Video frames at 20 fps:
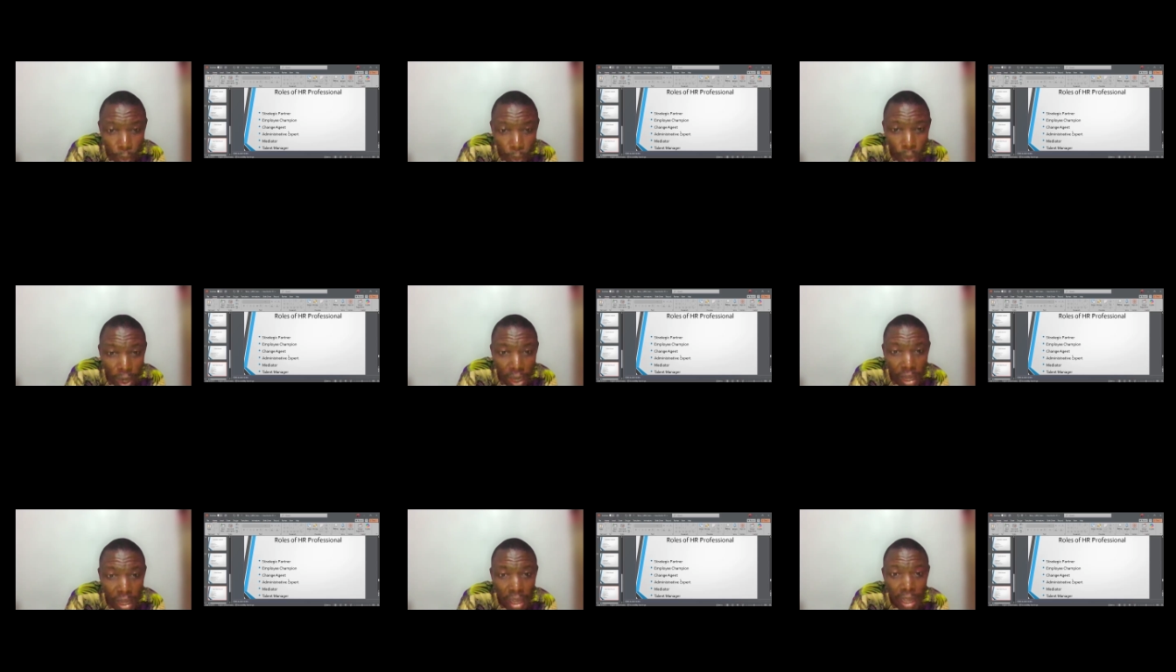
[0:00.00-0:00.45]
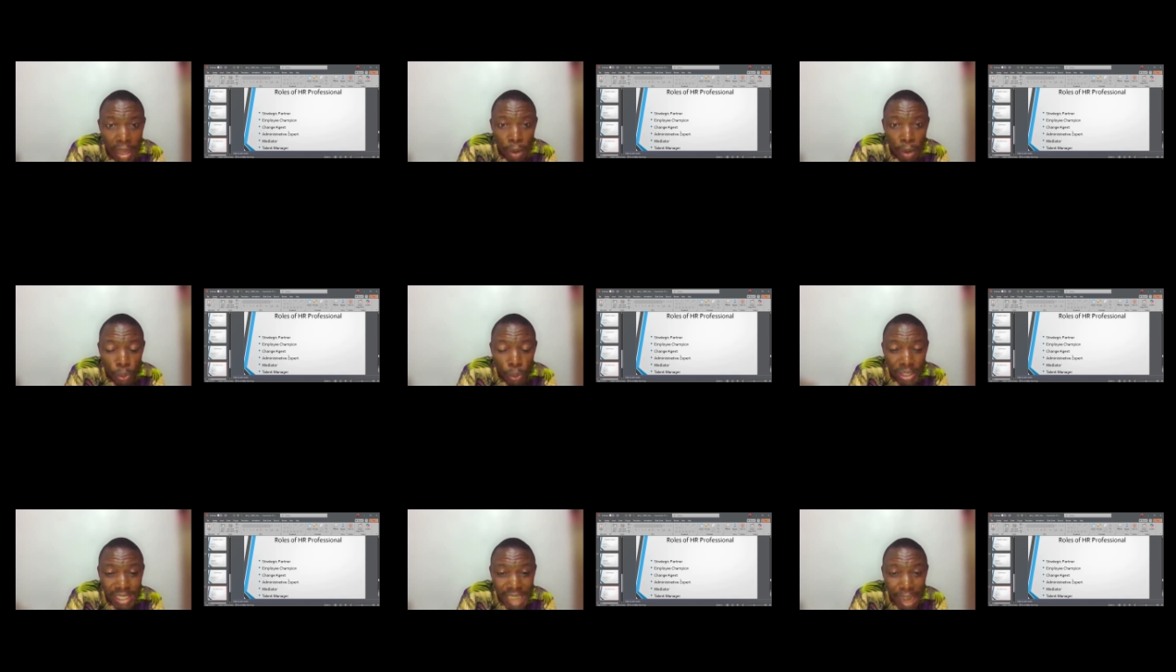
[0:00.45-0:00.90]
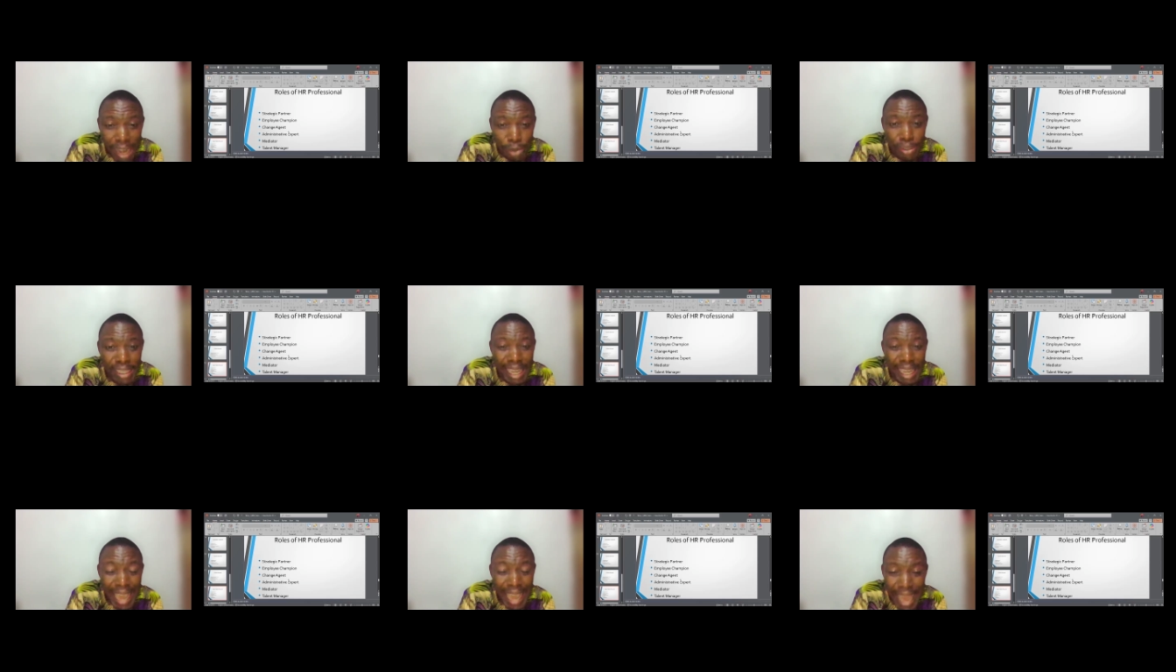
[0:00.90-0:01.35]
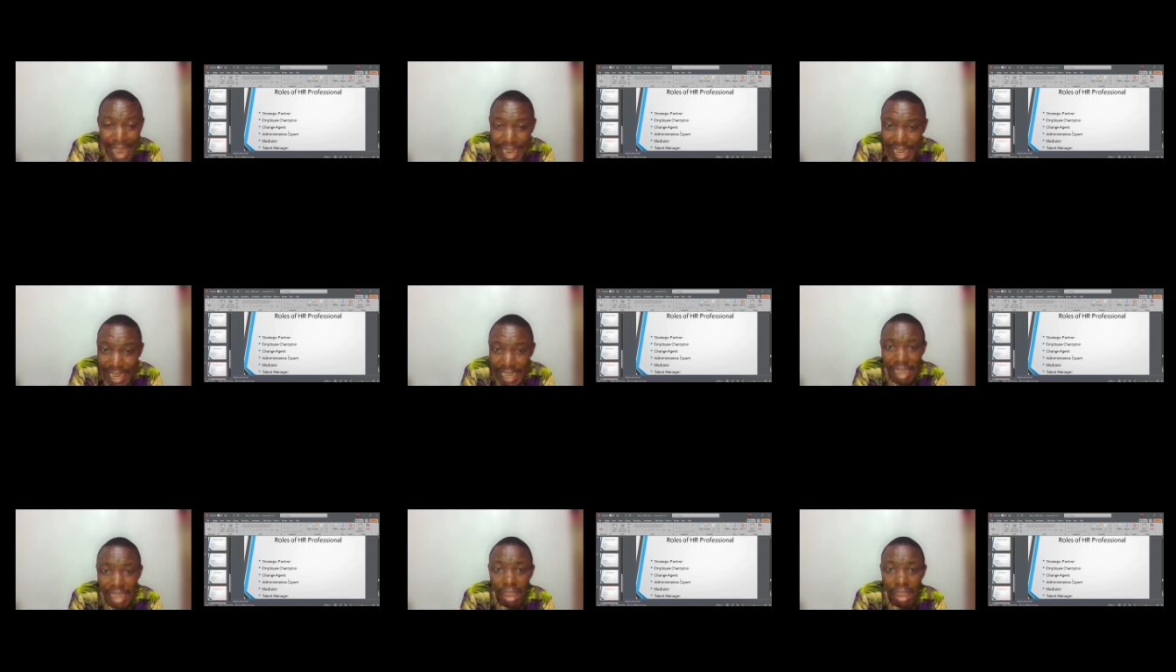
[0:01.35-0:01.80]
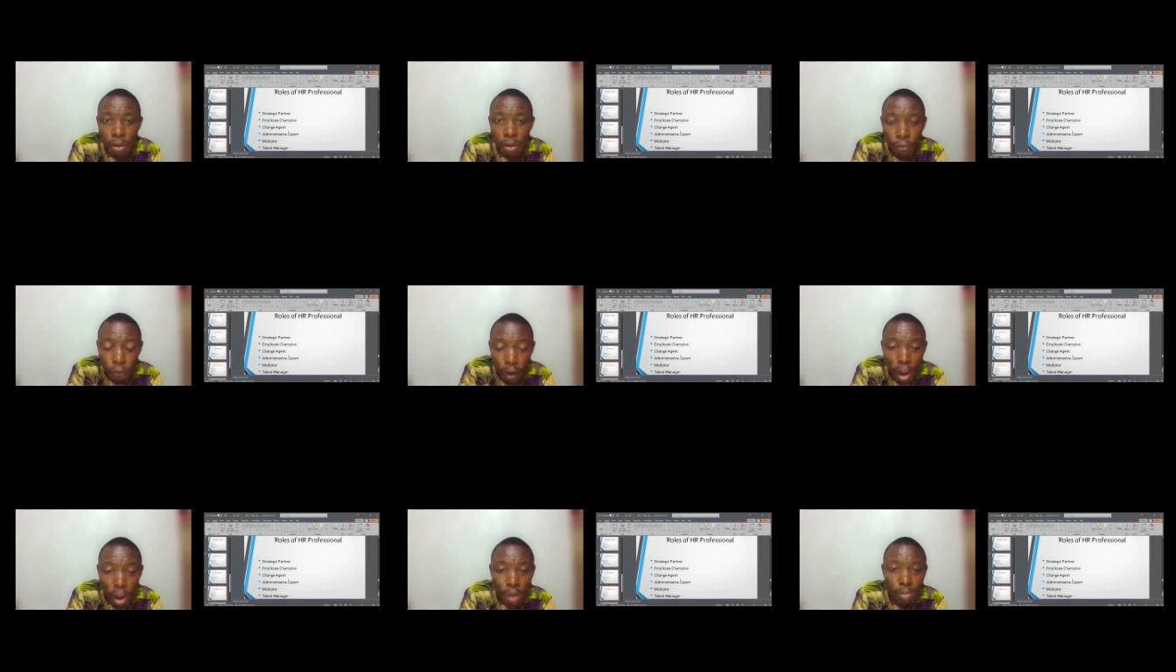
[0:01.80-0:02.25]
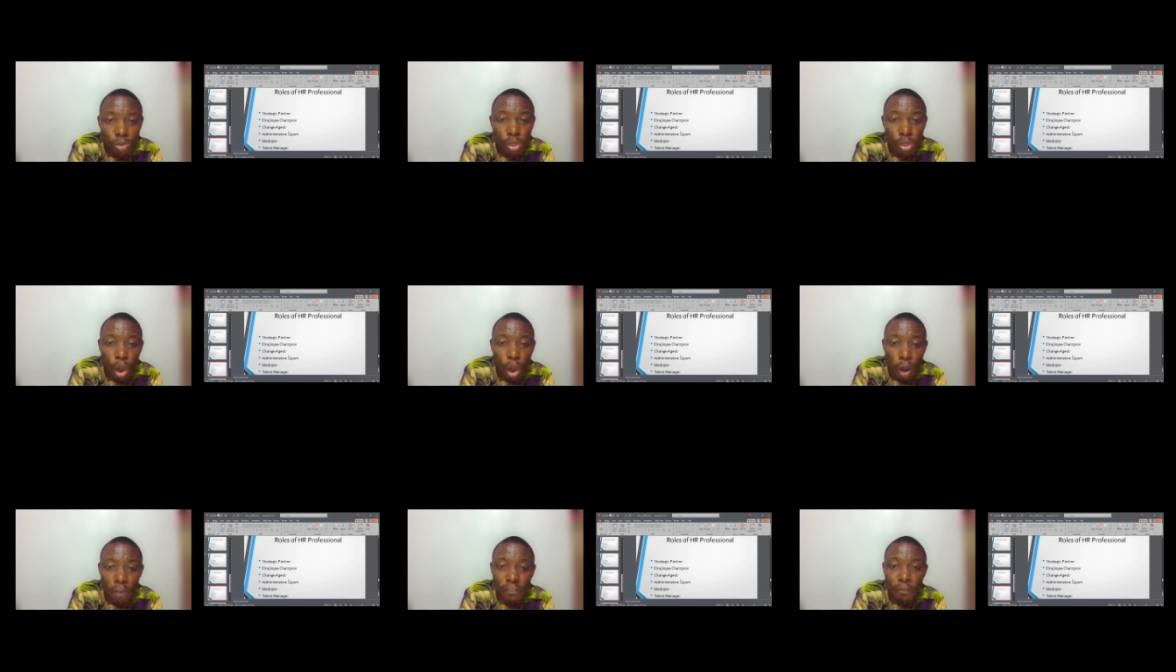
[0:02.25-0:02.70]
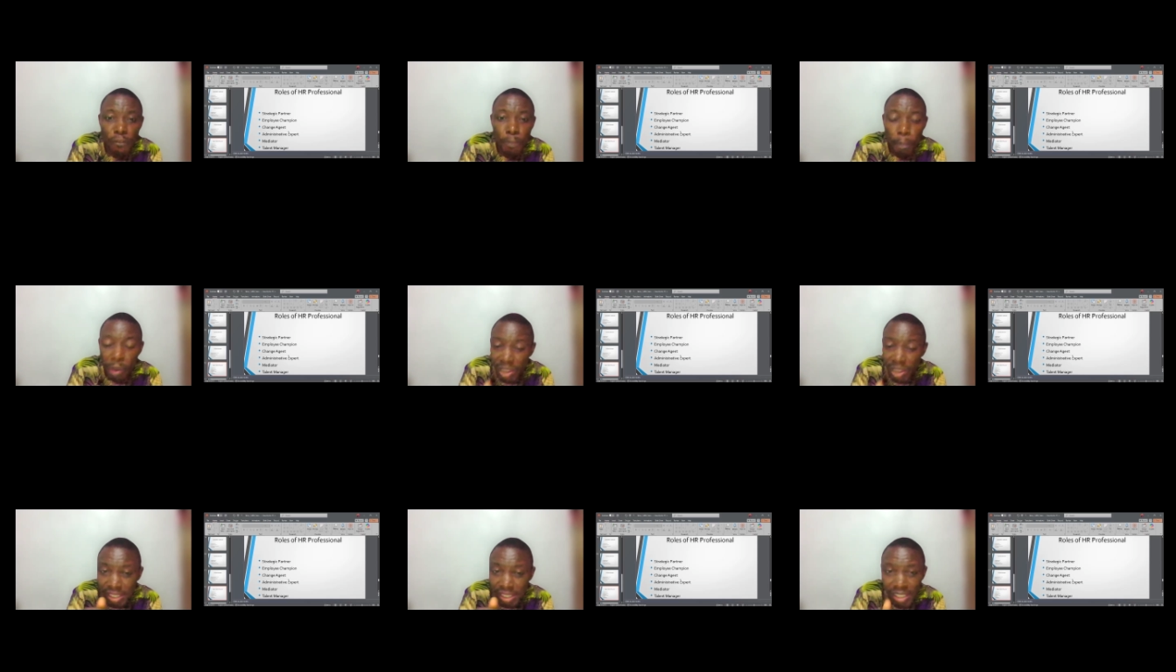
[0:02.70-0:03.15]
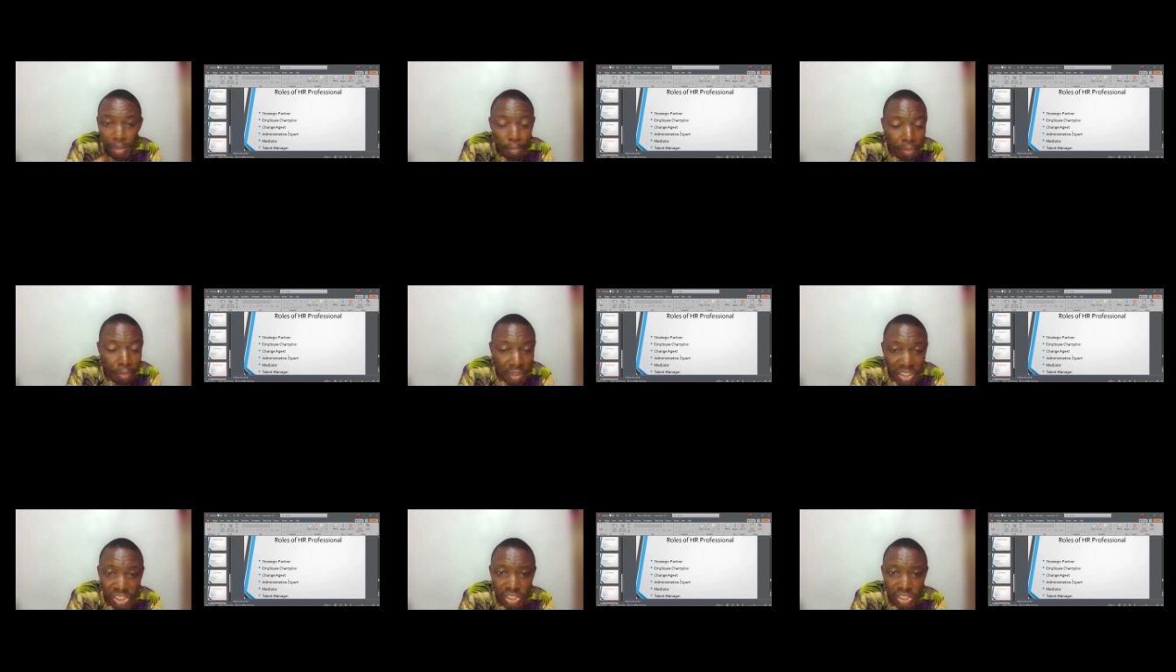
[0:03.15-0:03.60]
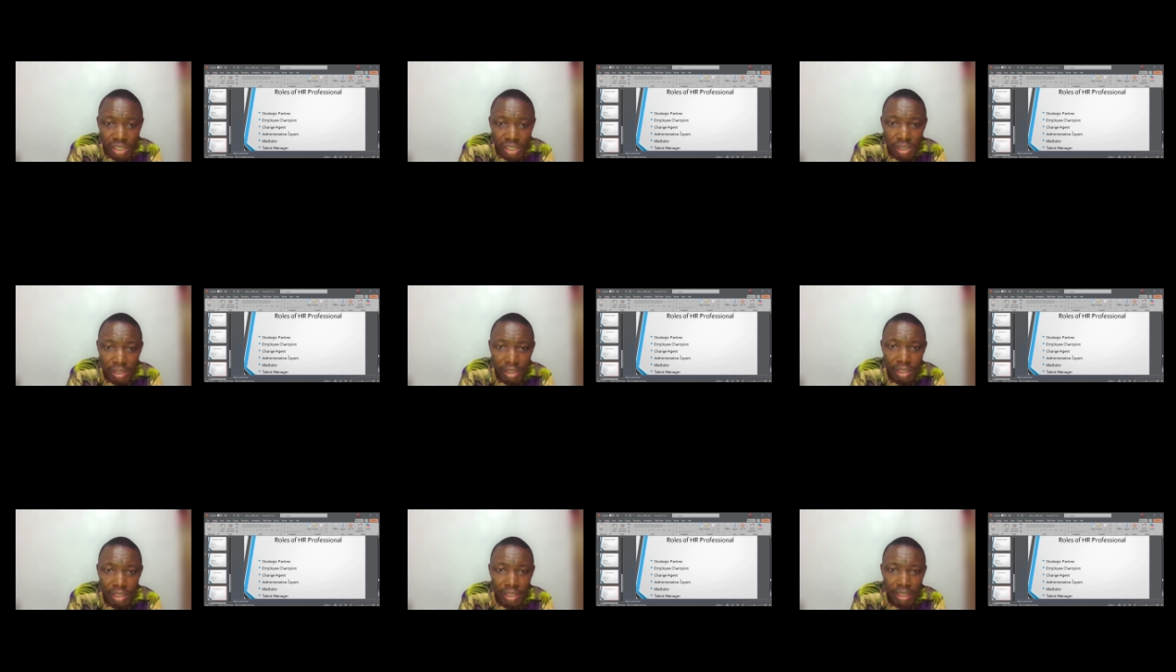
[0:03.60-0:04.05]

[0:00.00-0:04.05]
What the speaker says: away without any forms of policy breach.